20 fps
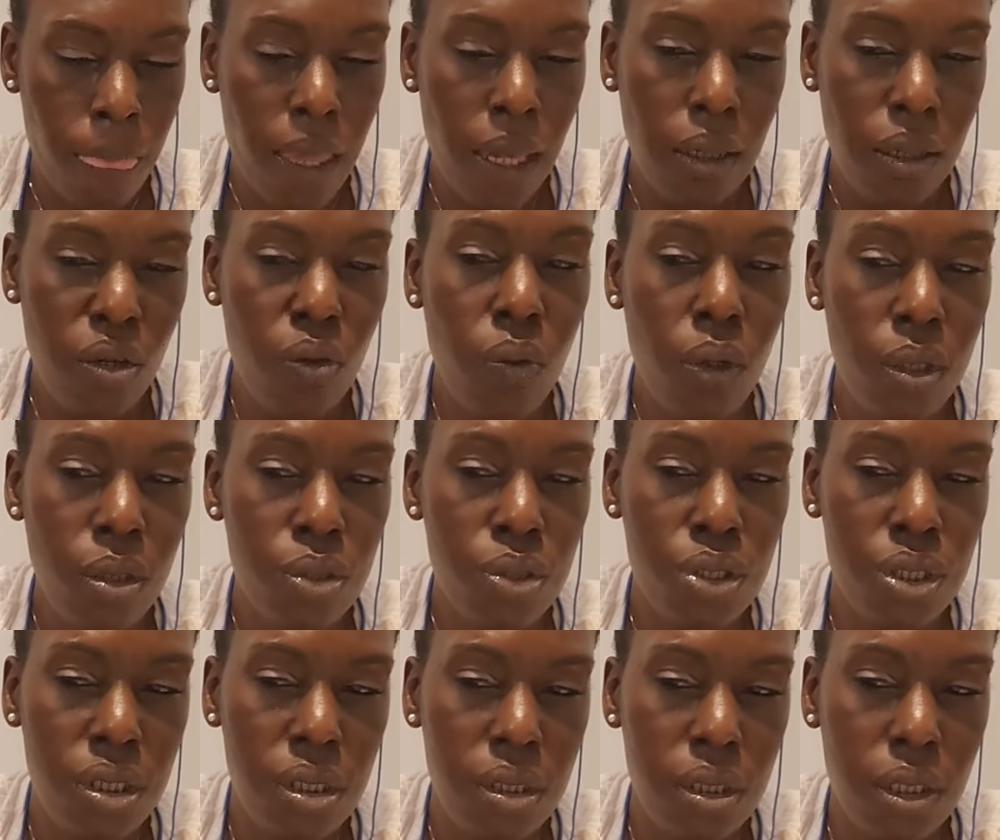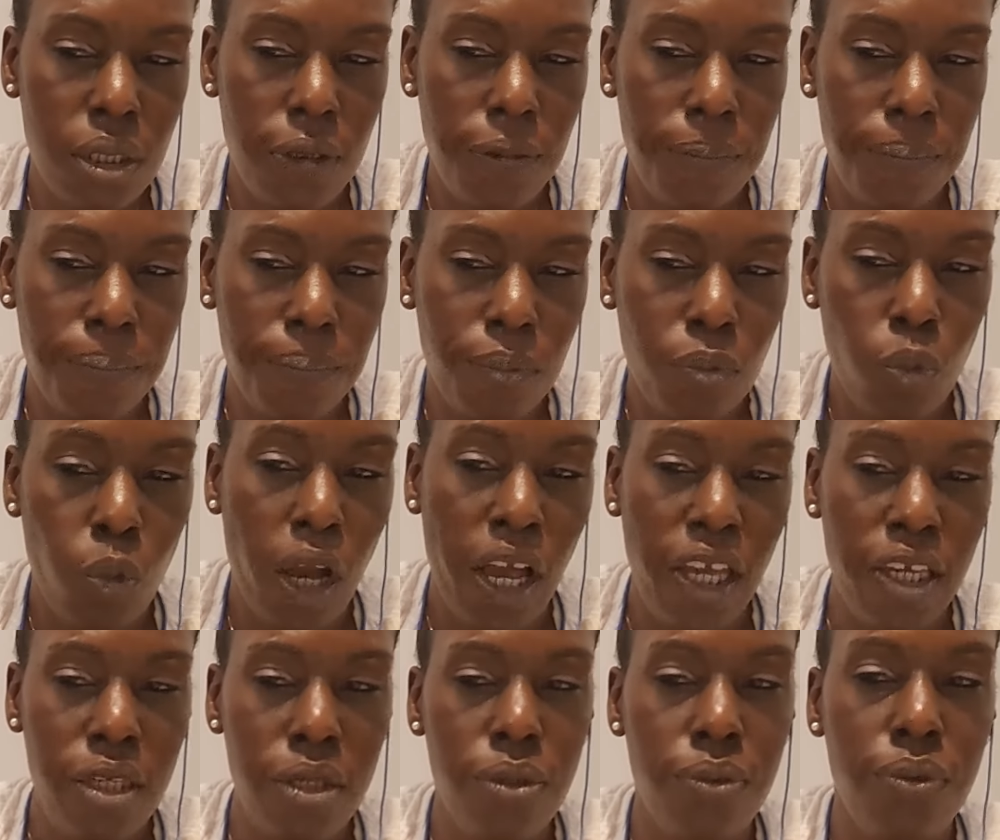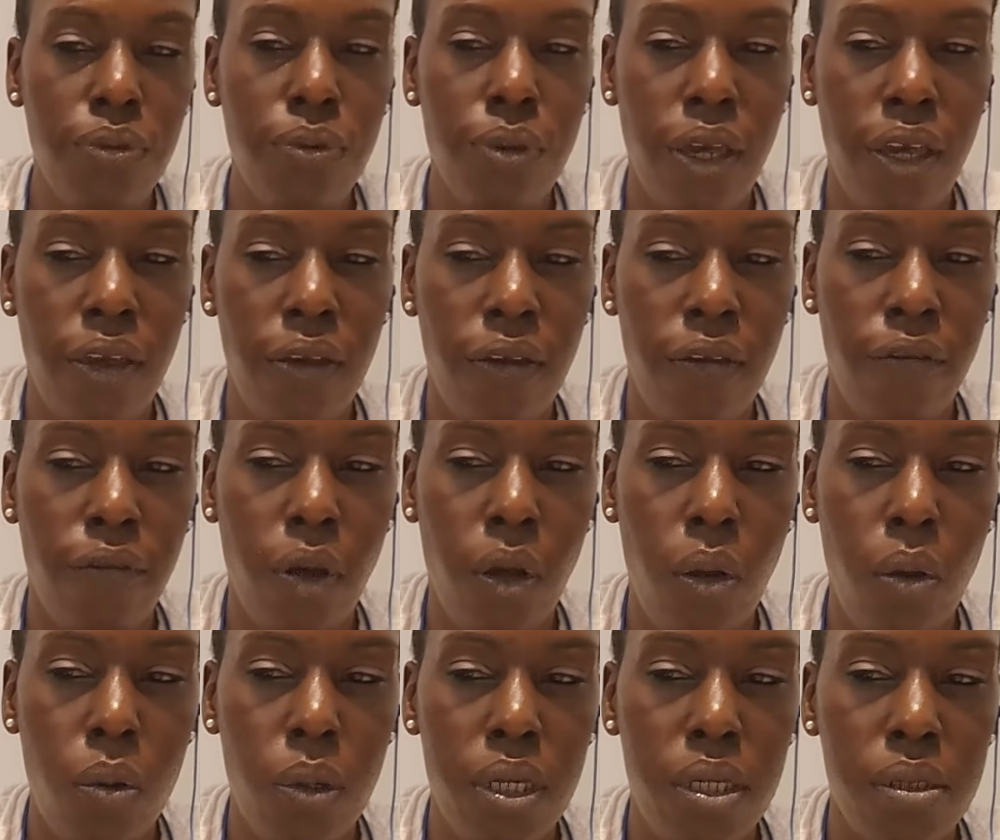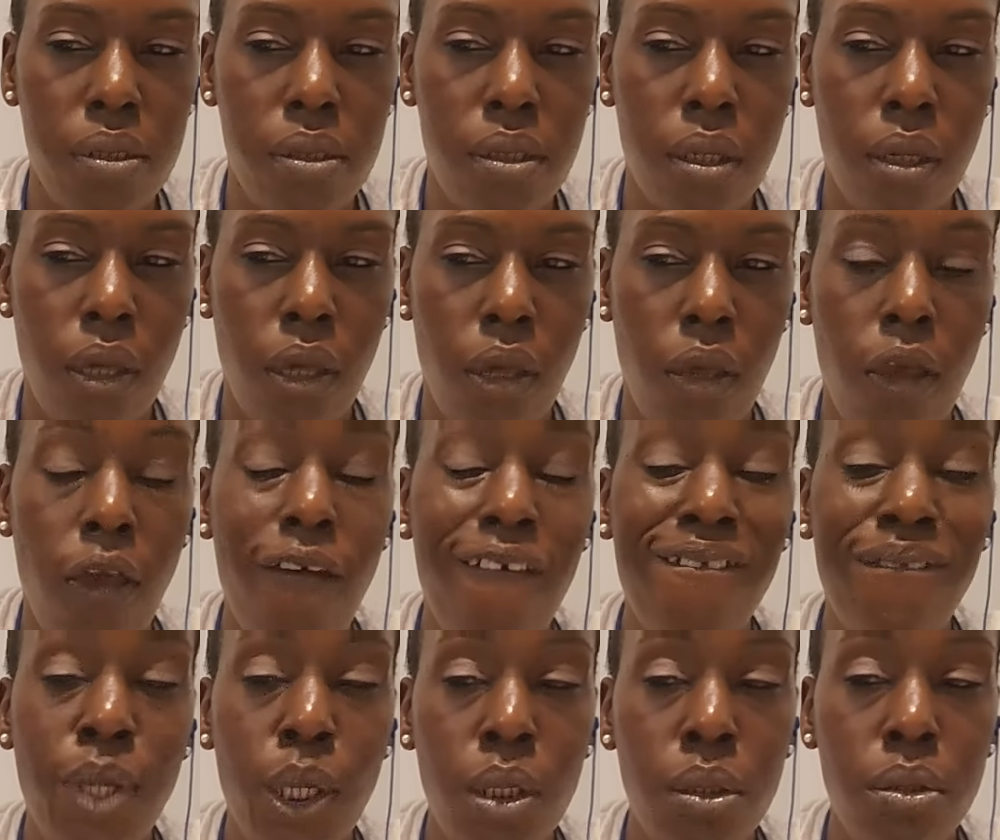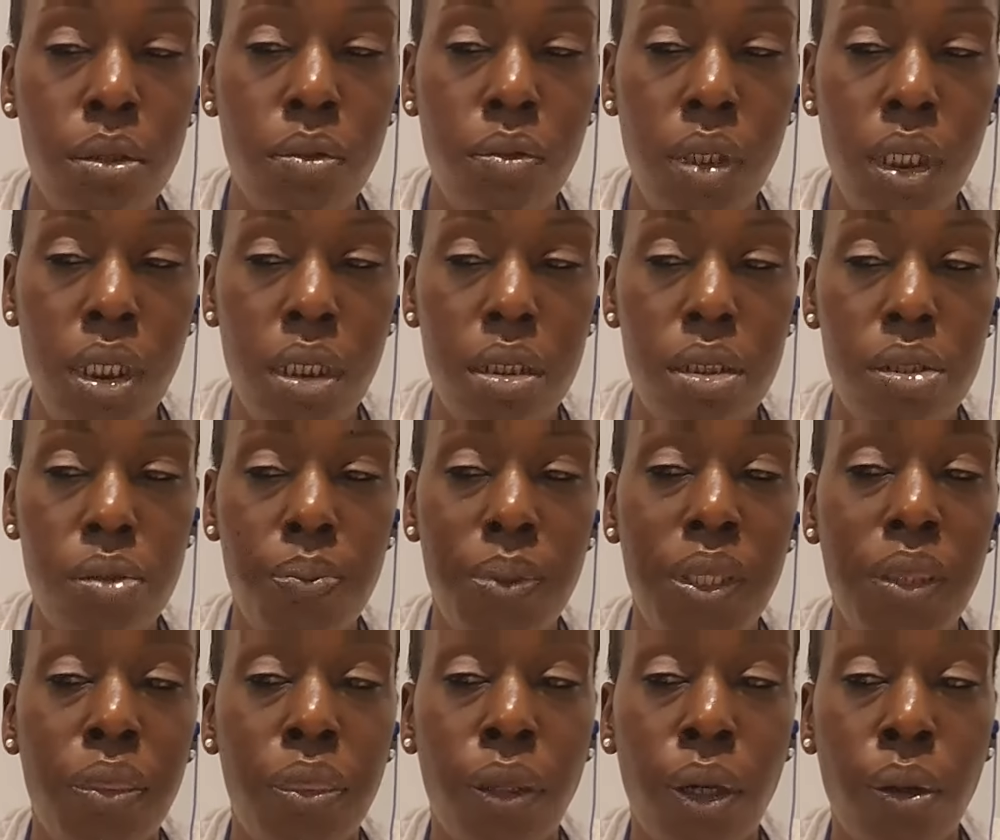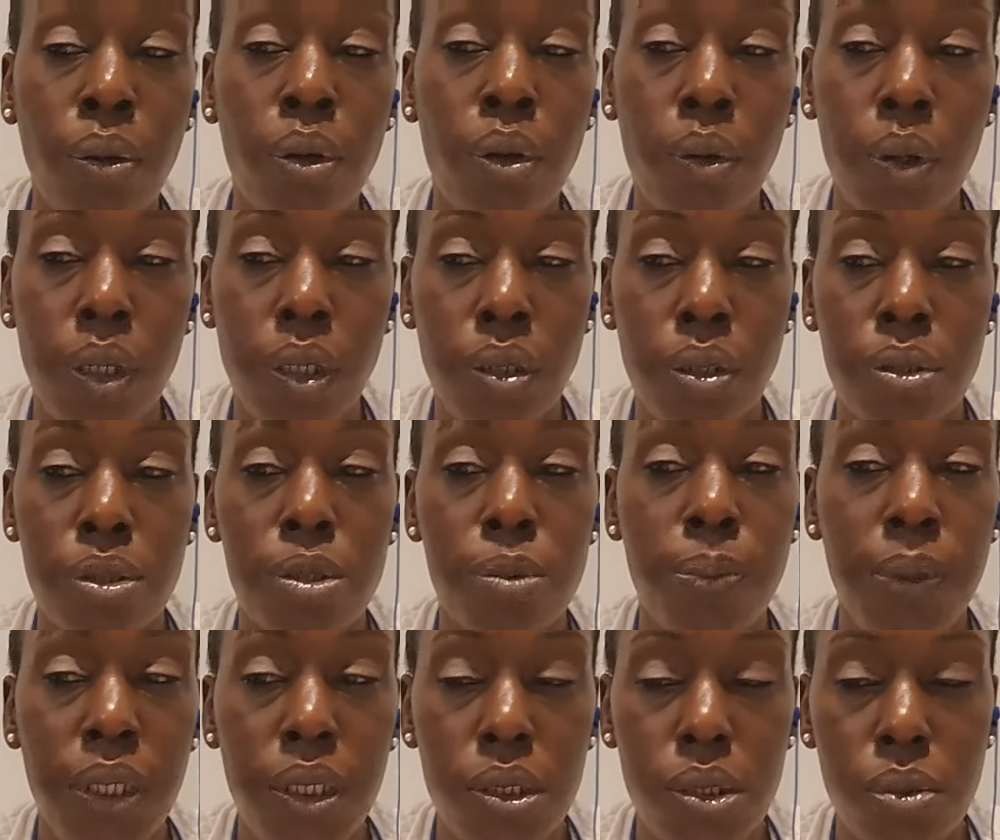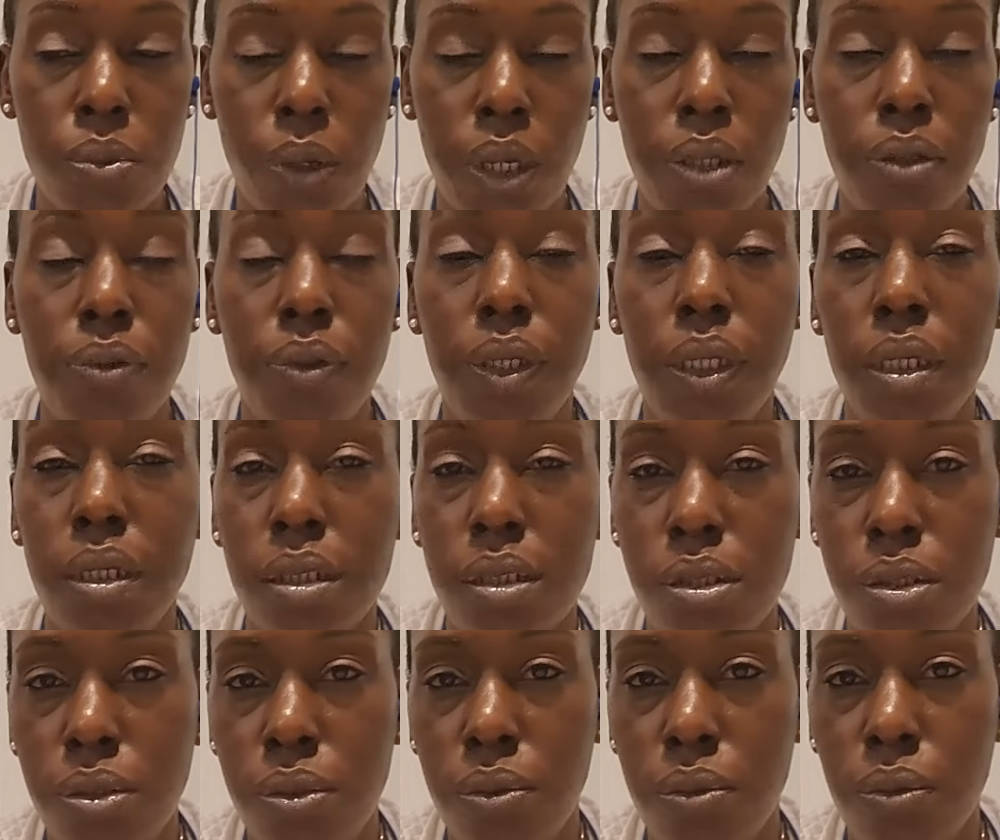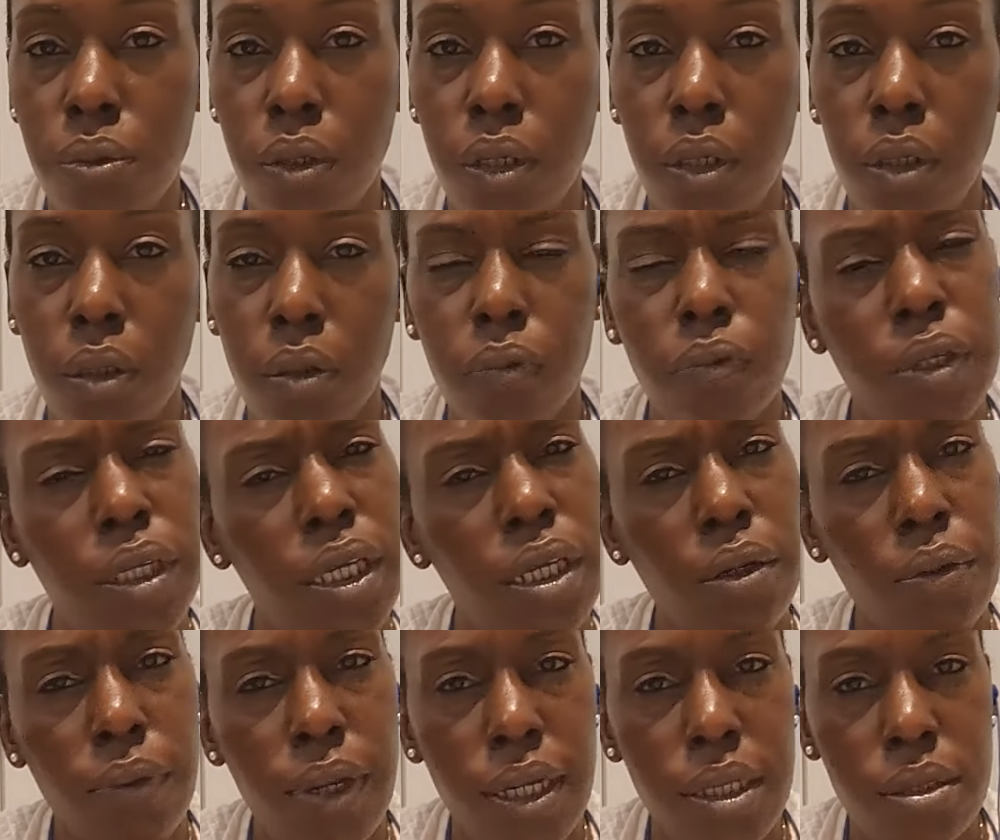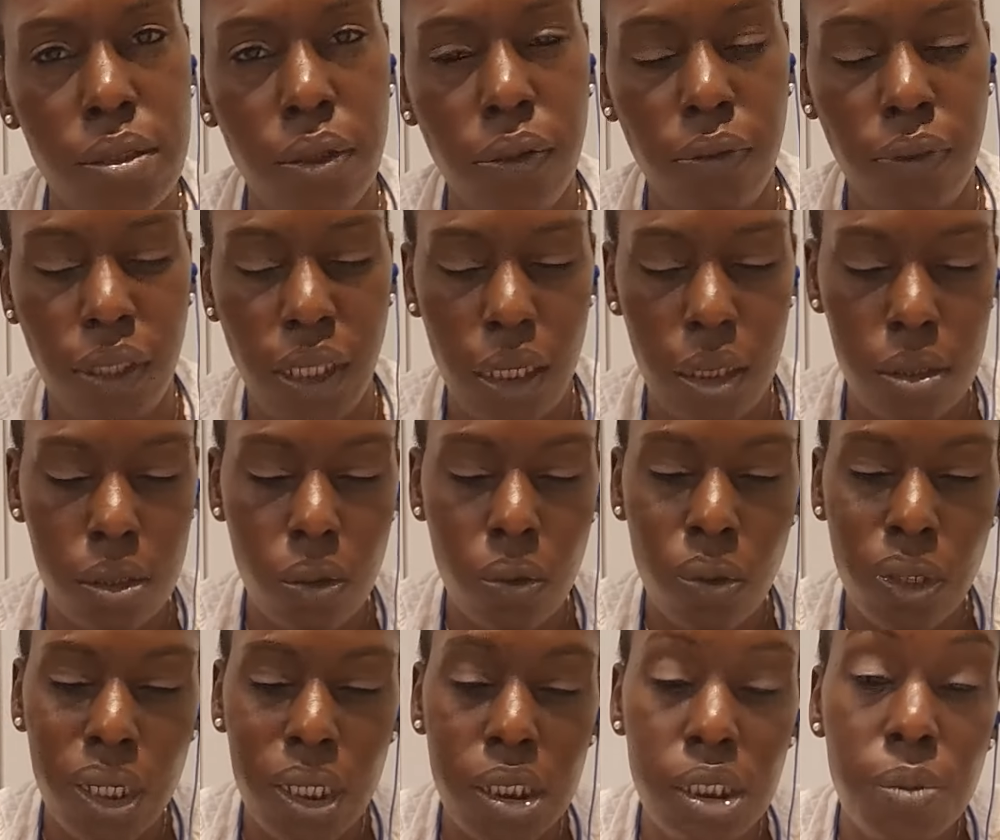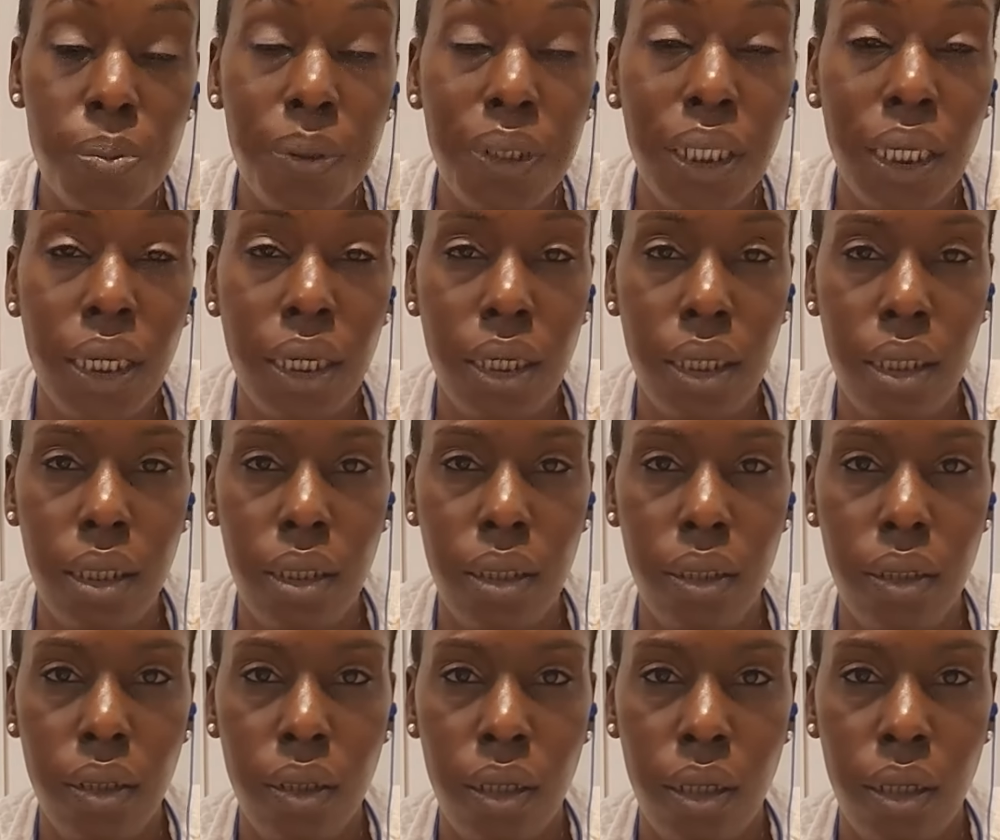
You understood why you have always felt you needed to be thorough in your speech, why you needed to reiterate certain things or explain